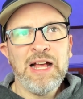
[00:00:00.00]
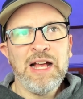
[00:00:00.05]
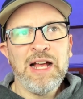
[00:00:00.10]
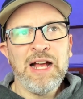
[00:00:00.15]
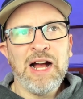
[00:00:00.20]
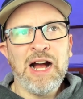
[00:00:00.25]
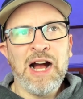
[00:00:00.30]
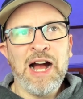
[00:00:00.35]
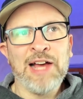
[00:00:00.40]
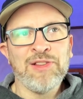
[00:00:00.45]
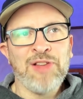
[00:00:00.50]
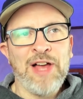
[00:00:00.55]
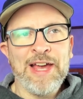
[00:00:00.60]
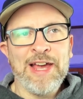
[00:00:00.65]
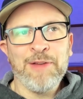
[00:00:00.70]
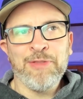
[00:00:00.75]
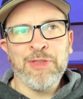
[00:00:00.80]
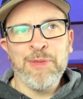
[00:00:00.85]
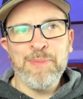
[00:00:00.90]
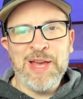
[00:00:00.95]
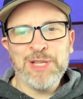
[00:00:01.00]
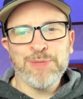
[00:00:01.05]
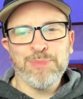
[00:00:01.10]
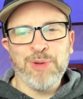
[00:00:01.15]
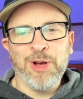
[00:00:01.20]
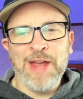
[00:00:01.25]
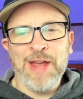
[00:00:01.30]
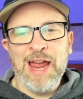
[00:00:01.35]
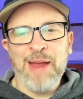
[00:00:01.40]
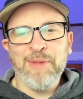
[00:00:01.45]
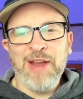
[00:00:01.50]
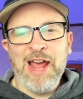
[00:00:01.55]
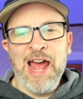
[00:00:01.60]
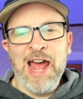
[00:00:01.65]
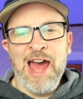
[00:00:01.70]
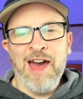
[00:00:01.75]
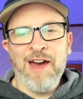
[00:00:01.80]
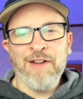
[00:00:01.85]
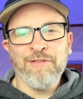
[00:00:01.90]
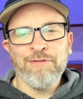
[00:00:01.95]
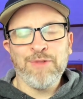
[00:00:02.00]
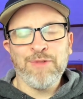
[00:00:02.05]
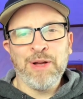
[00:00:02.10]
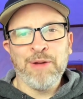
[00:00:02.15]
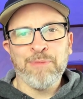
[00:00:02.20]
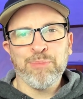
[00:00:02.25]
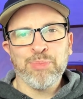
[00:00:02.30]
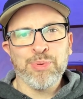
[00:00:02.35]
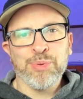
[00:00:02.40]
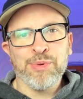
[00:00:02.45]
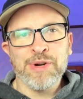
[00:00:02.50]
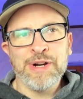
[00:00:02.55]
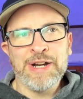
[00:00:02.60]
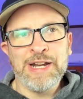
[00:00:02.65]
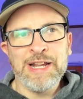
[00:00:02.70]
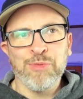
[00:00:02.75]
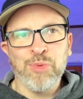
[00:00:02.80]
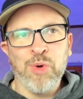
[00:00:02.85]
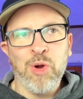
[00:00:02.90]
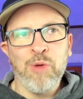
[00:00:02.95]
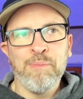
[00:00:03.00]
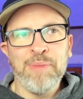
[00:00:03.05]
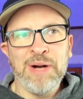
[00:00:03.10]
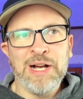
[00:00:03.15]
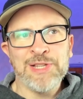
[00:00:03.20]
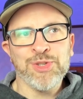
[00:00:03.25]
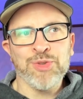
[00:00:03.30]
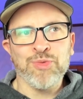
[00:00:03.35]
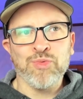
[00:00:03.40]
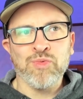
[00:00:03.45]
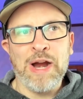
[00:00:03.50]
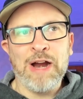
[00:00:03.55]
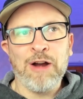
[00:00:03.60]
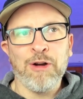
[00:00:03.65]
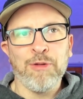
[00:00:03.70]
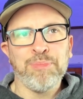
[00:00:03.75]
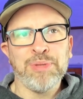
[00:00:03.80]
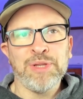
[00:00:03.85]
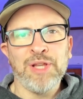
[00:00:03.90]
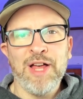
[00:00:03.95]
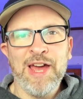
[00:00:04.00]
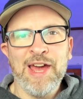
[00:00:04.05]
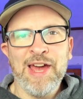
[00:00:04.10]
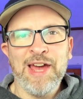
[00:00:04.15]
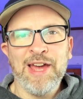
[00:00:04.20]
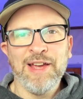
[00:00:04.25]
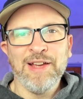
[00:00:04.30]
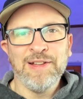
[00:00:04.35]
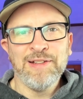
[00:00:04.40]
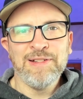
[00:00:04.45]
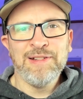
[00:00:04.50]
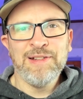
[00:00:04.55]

I like the baseball game to have a pretty robust rare play